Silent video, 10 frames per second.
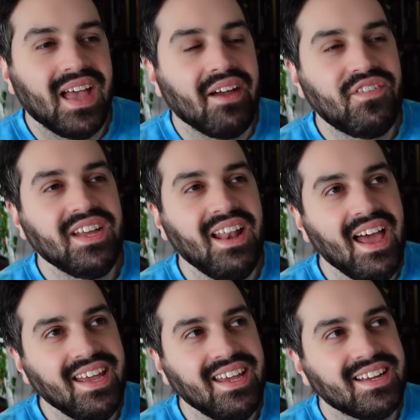I feel
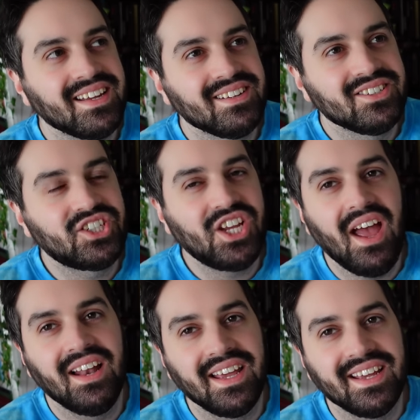like,
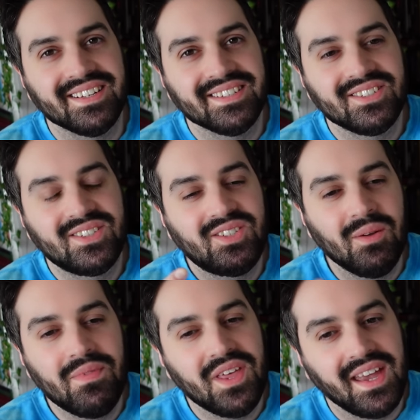surely
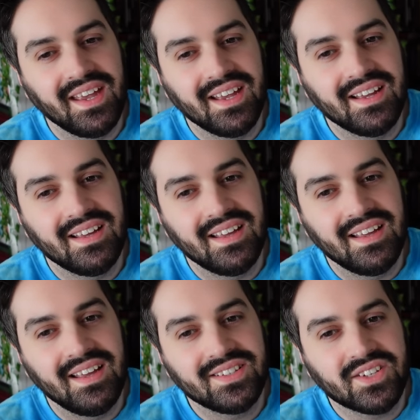something
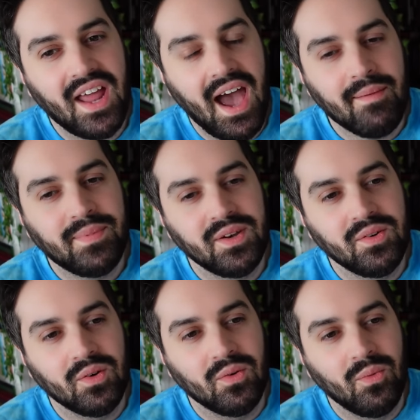is gonna
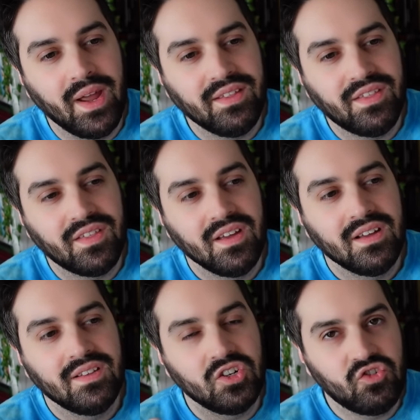happen with
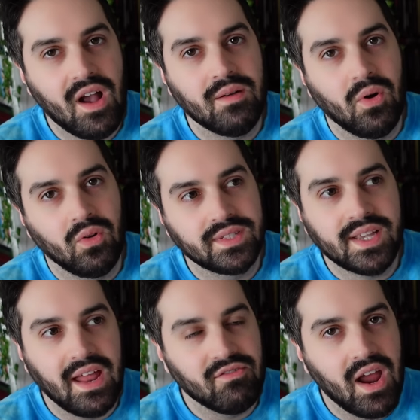the Dragon Balls
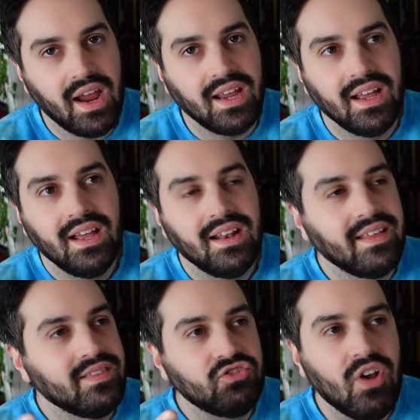again, right?
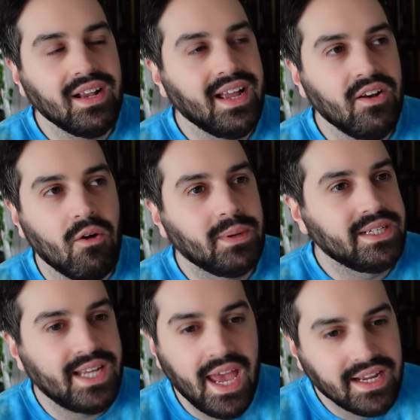Like, the dragon cannot
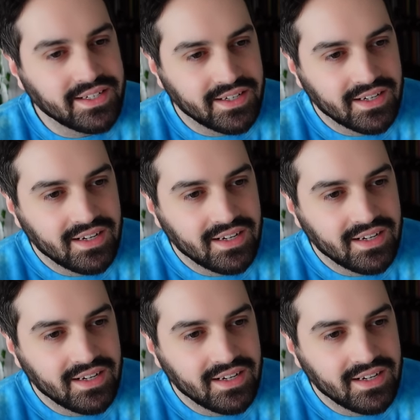be dead.